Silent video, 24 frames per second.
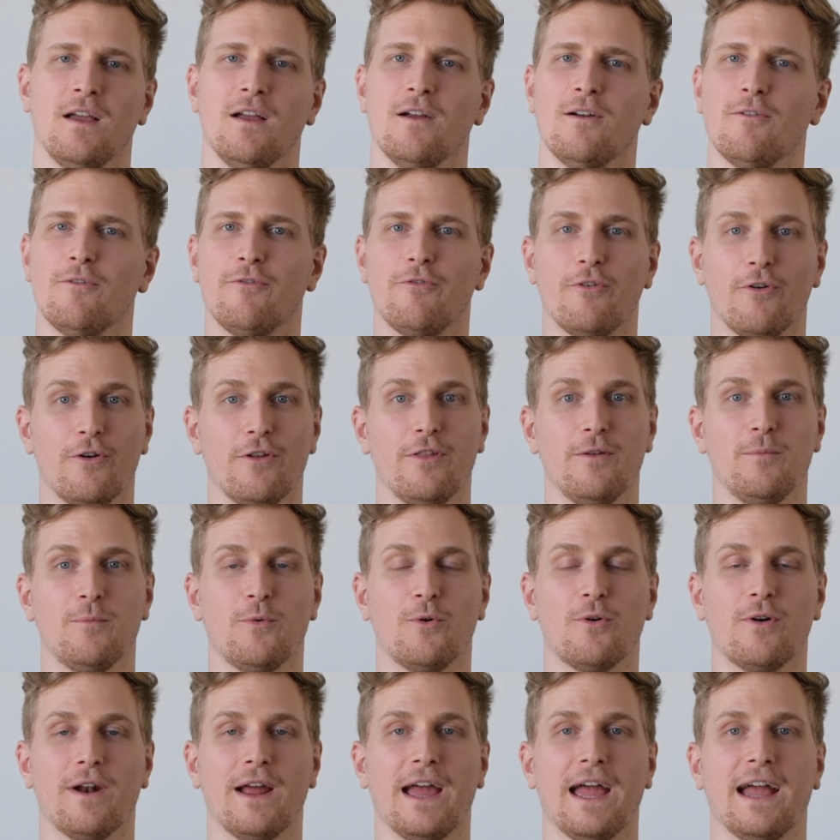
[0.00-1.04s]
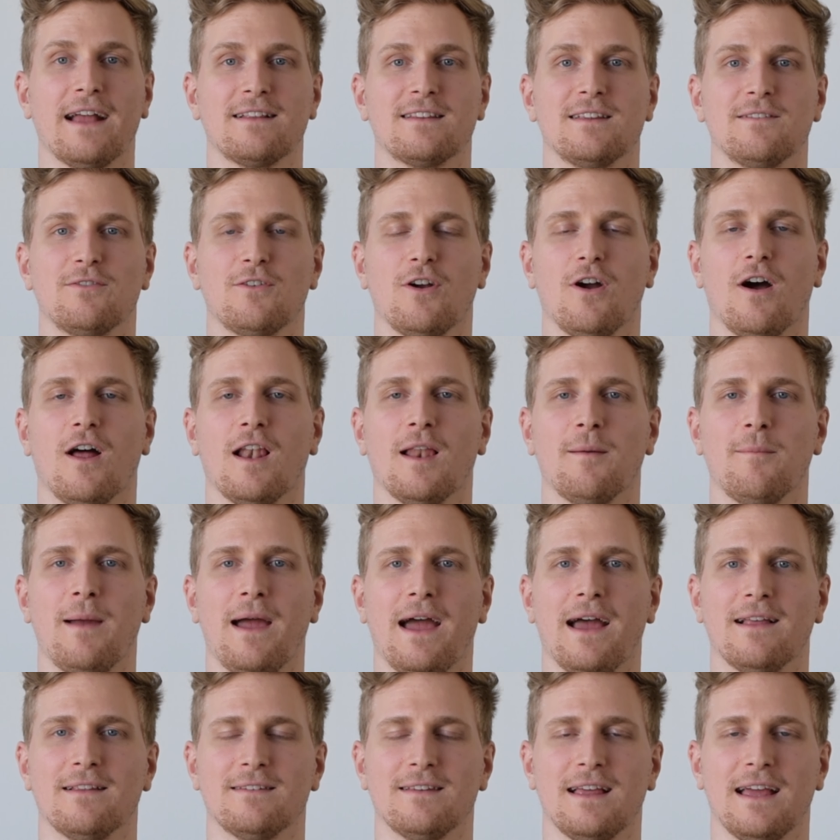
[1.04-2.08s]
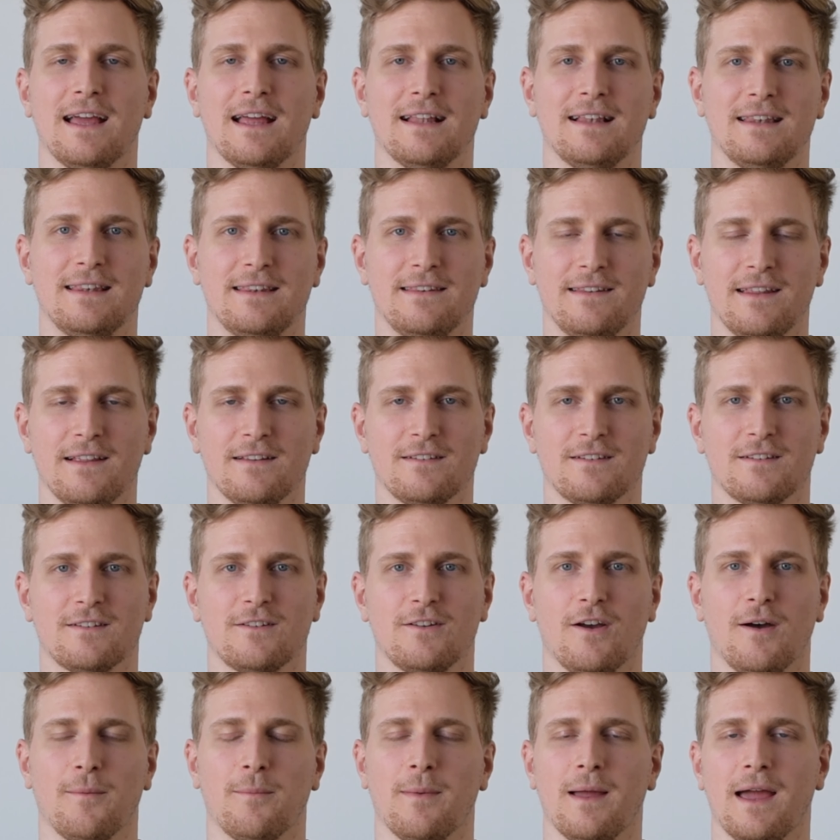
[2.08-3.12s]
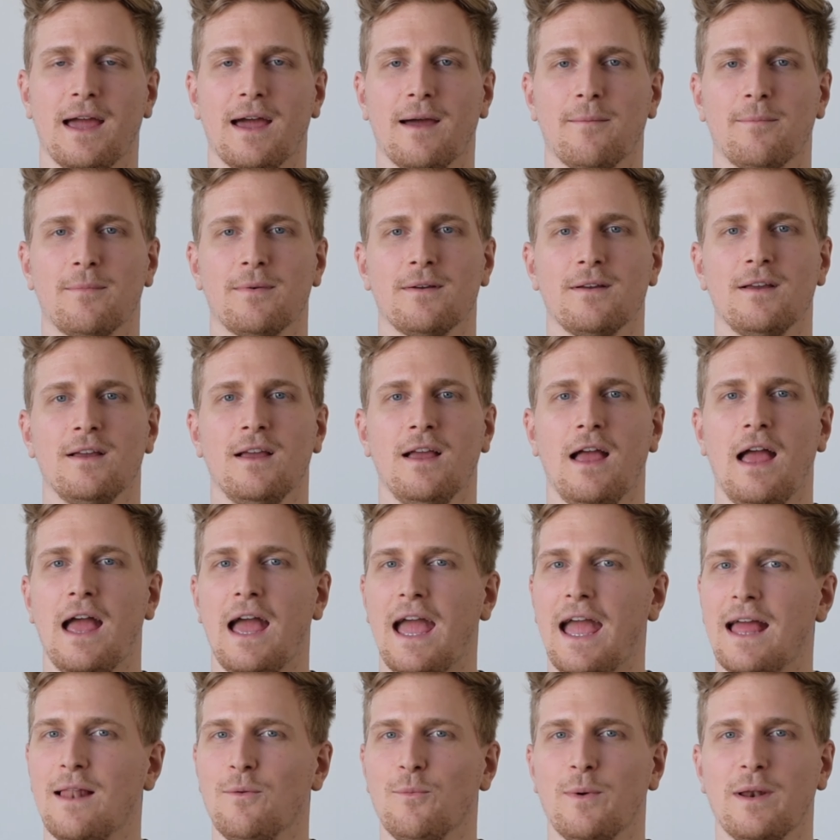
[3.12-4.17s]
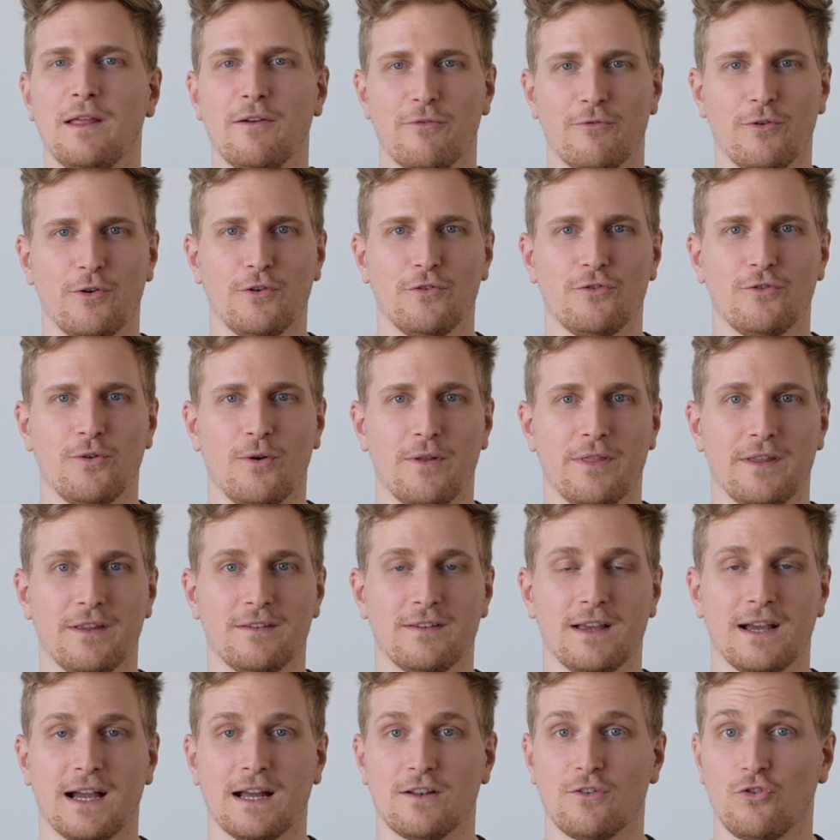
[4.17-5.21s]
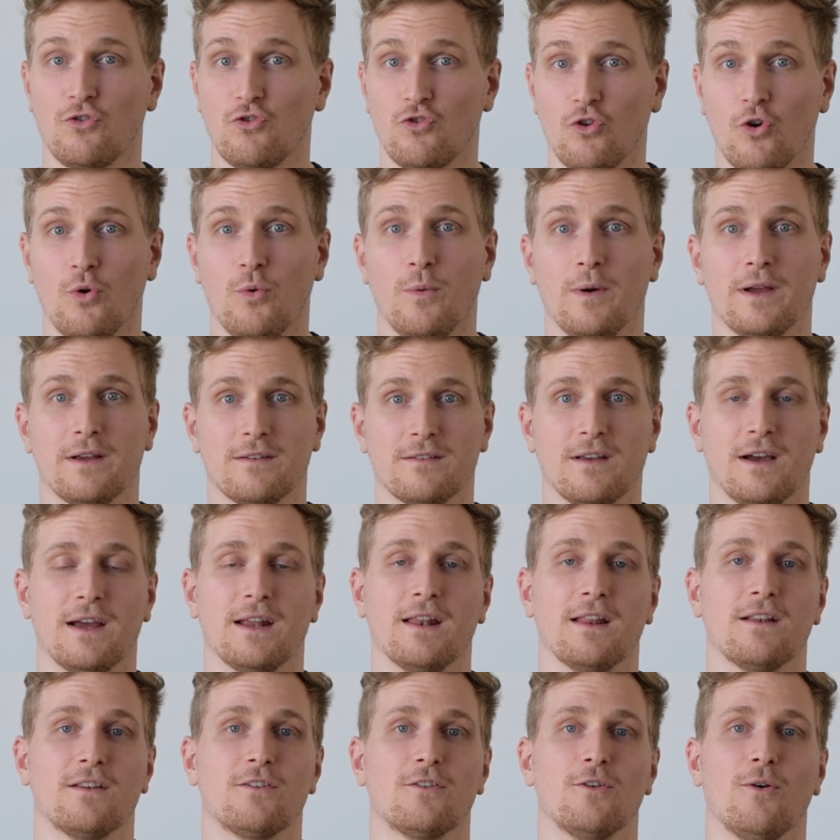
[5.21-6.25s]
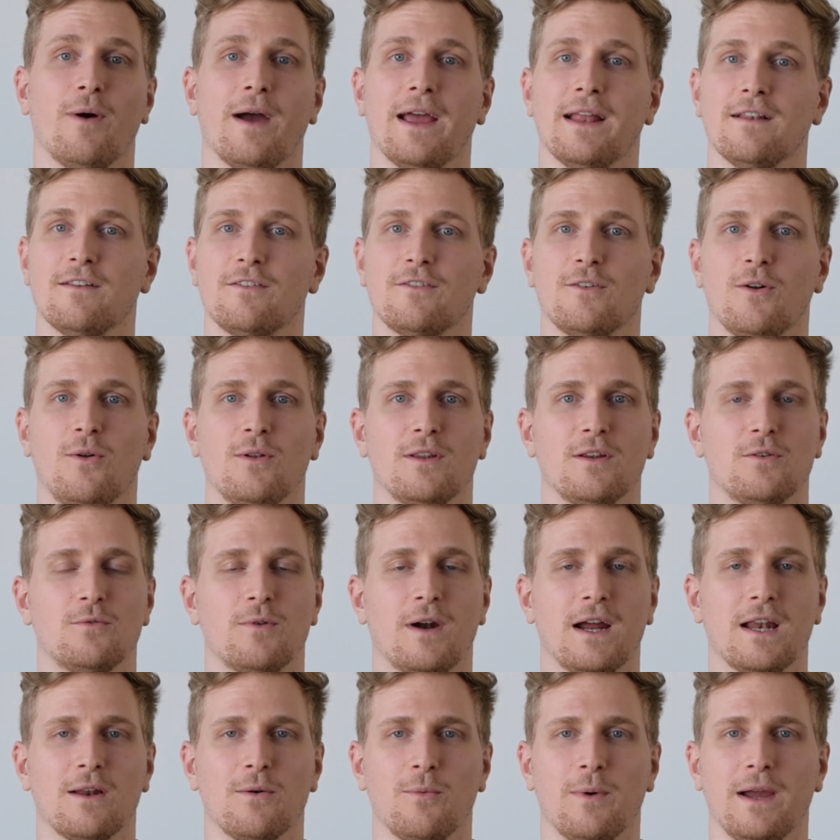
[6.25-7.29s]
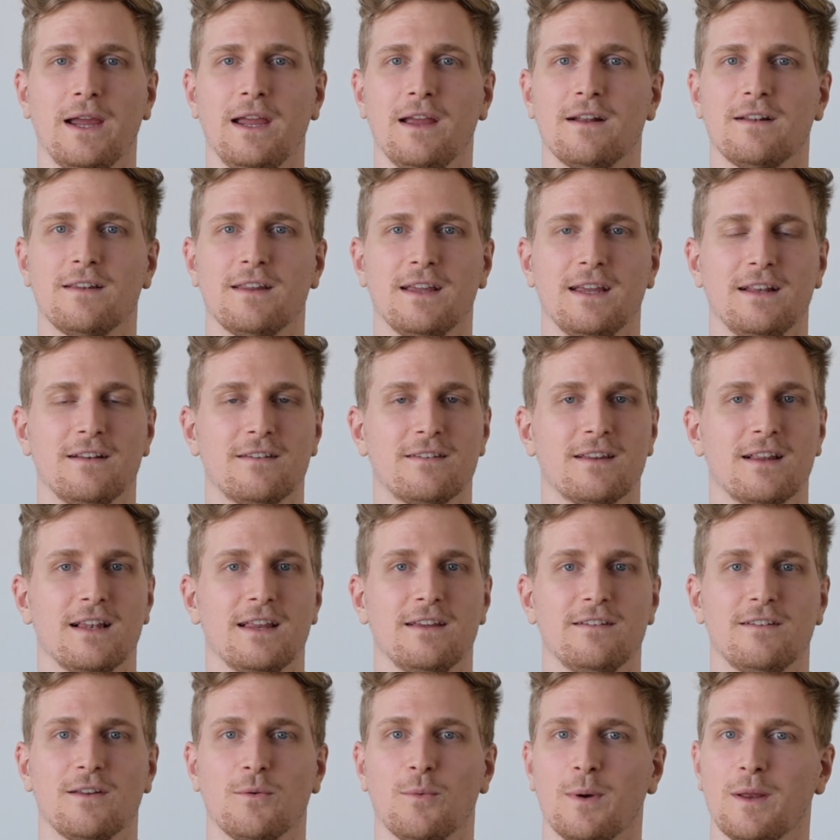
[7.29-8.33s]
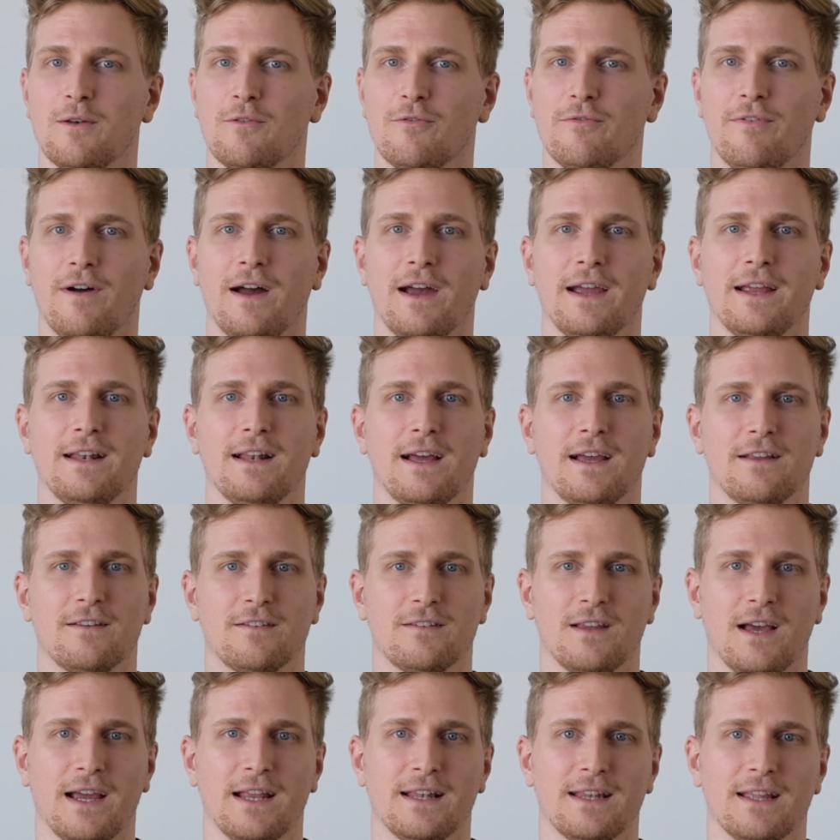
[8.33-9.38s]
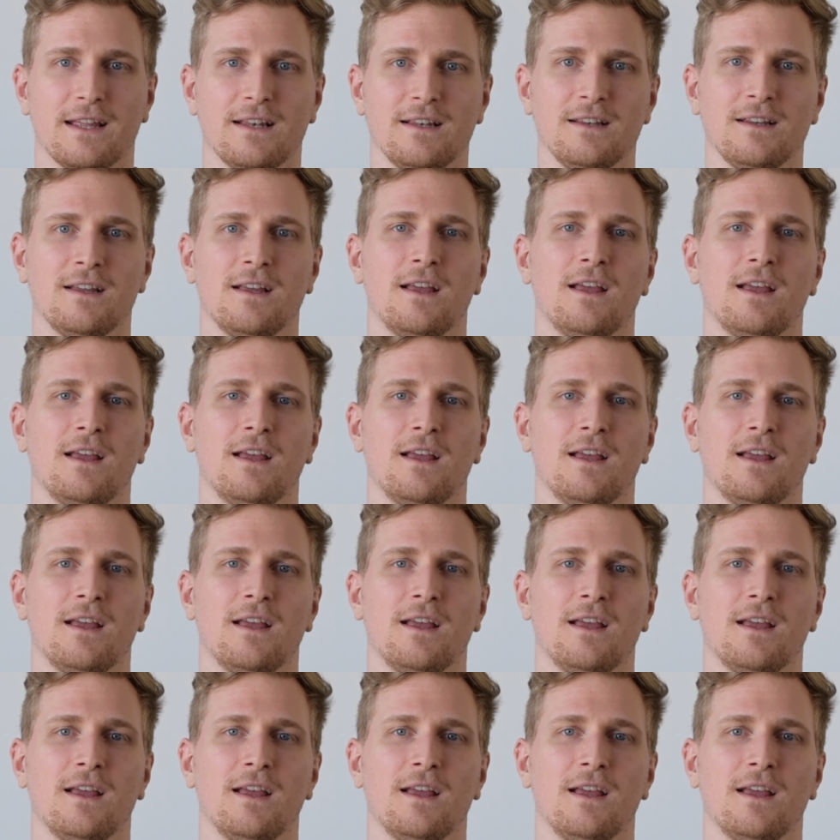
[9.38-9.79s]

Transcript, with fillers: Furthermore, ActiveCollab has a desktop app. And when I first saw this, I got so excited. So I installed it right away and the installation went fine. I signed in,